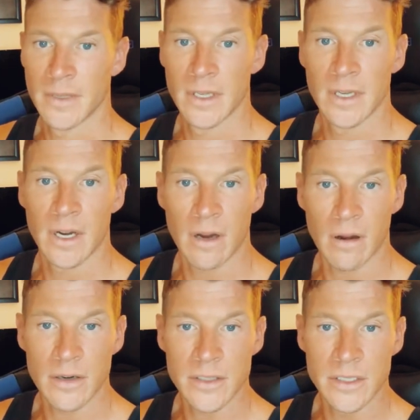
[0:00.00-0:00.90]
oh,
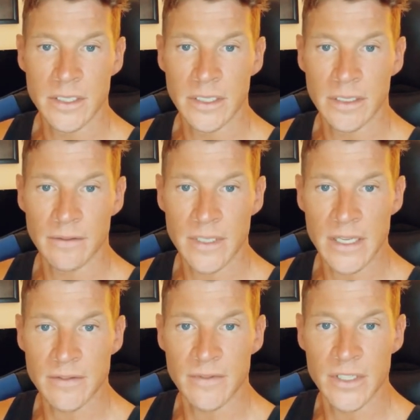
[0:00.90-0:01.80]
Argentina with S
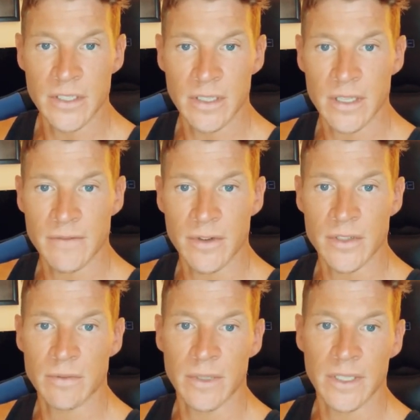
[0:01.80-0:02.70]
V G. That's very
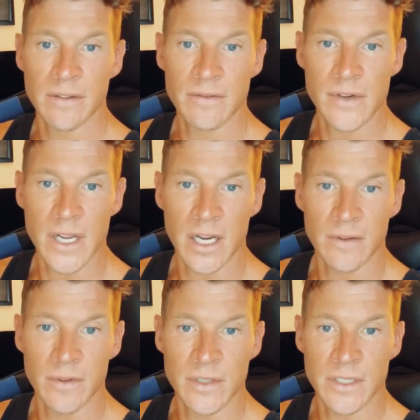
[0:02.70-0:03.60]
sweet. Very kind of you to
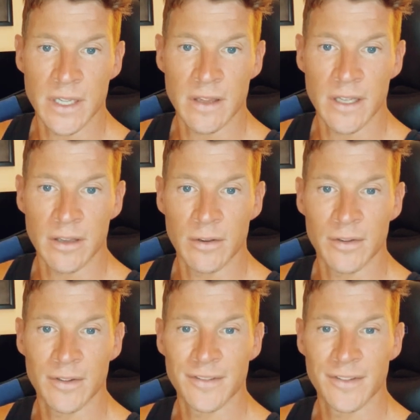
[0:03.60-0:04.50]
say. Thank you.
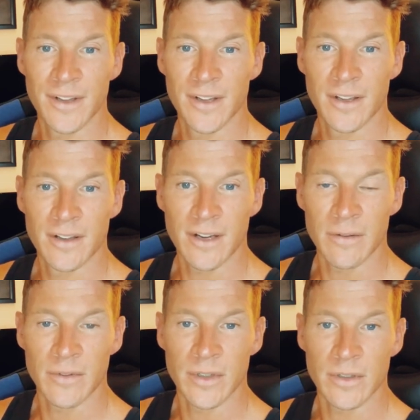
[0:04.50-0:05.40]
I'm
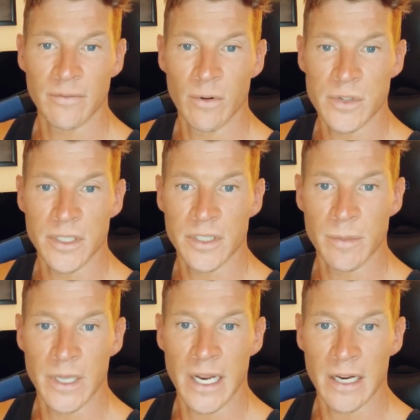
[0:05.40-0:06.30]
very fortunate to be an
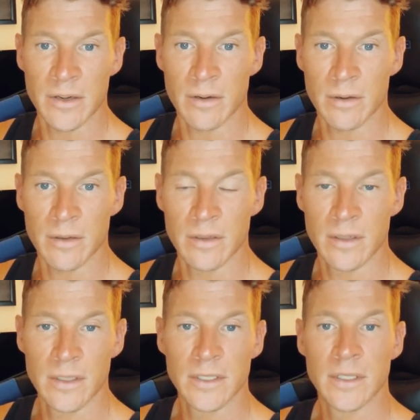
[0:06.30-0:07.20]
actor, and,
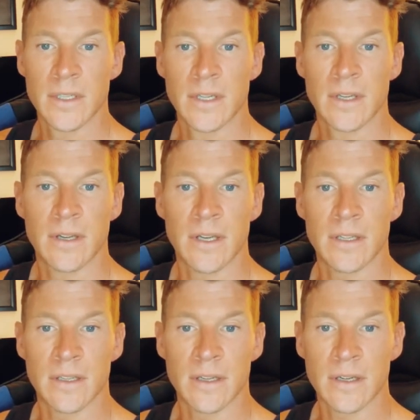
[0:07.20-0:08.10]
and
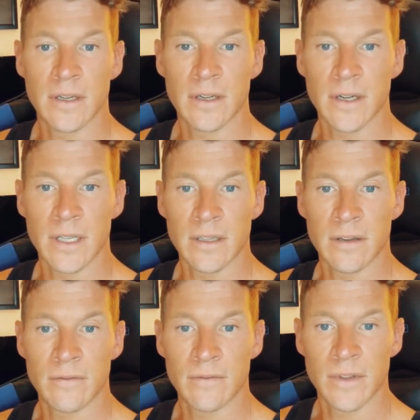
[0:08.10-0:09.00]
uh, I love
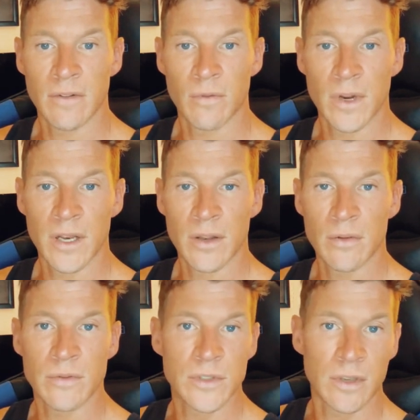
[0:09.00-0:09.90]
love what I do.
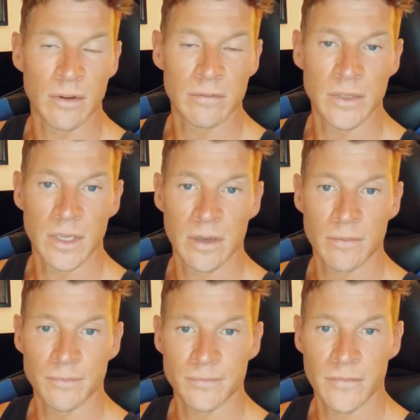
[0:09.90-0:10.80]
So you know,
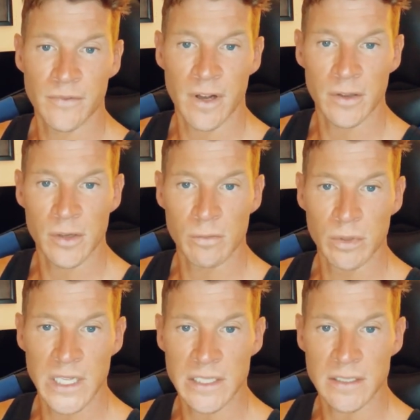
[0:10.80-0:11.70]
follow your
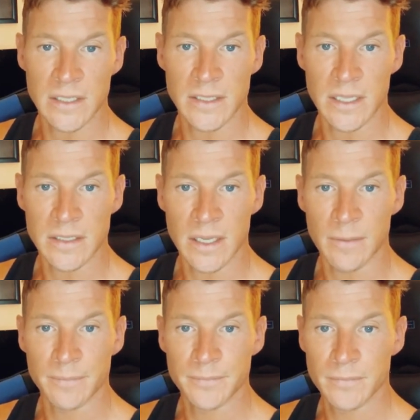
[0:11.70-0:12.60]
bliss, as they say.
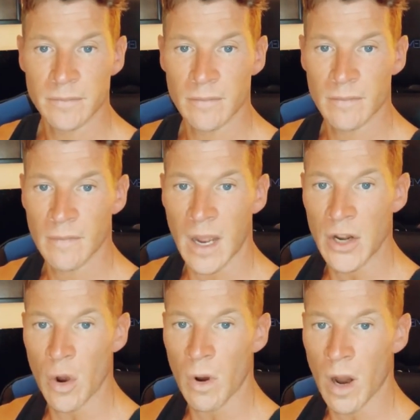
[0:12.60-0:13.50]
I know
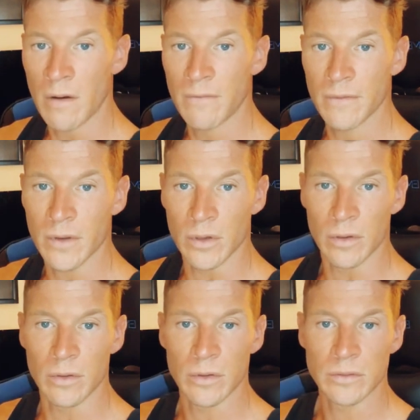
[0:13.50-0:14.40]
of
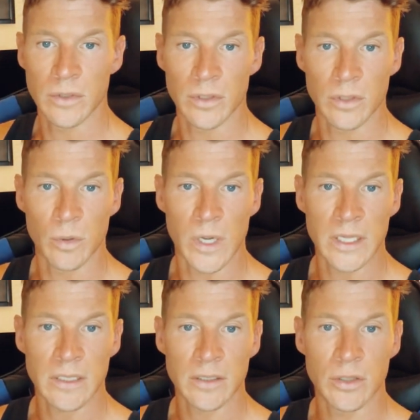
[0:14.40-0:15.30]
Uruguay.
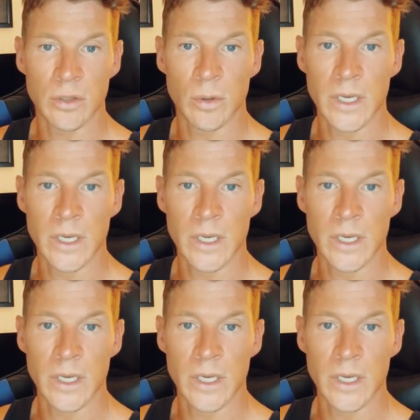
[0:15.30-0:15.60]
Uruguay.